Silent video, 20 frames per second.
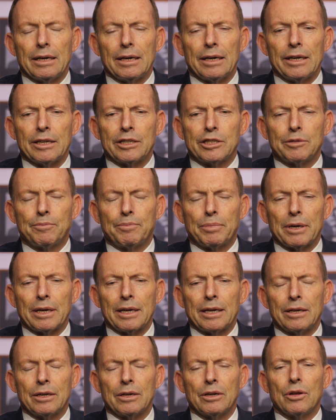It's
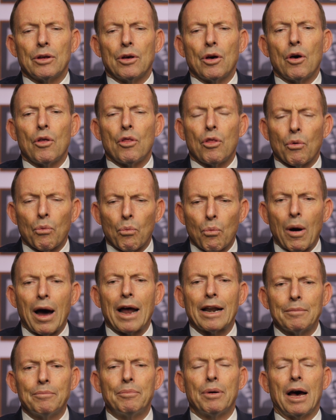been the
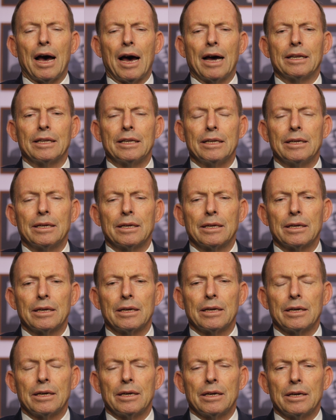one party
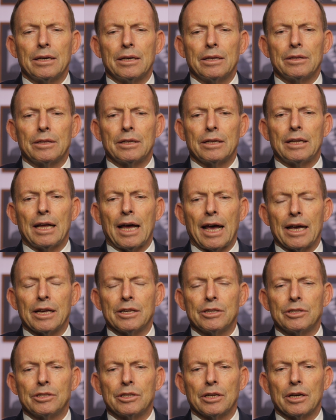that
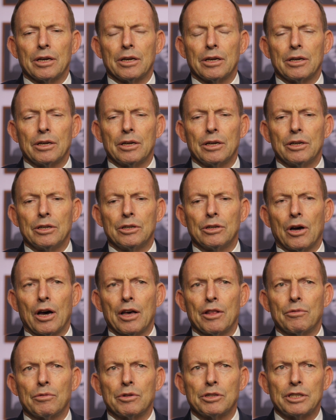has
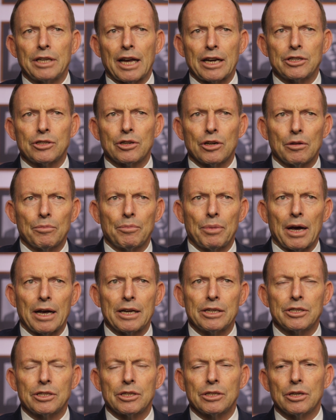neither a sectional
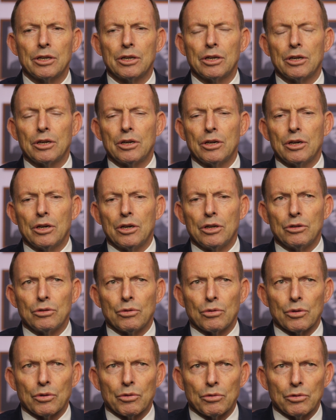base
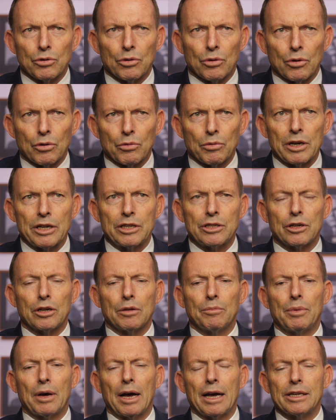nor a regional
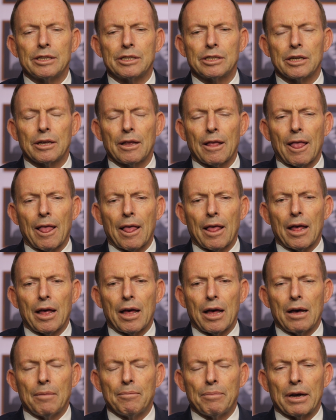base,
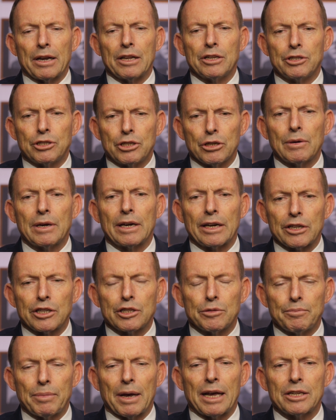but is doing
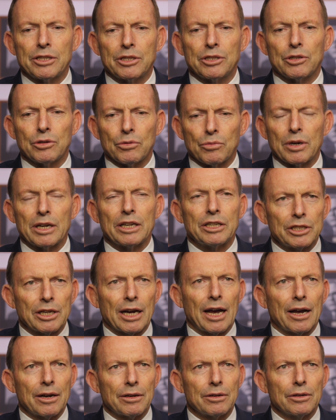its best to reach
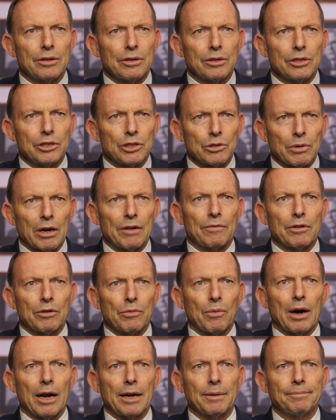out to
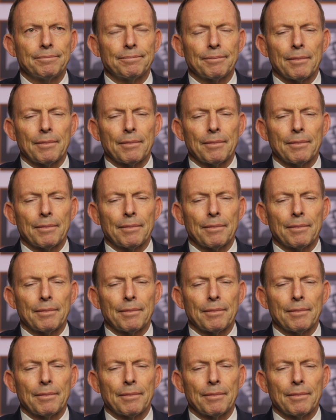everyone,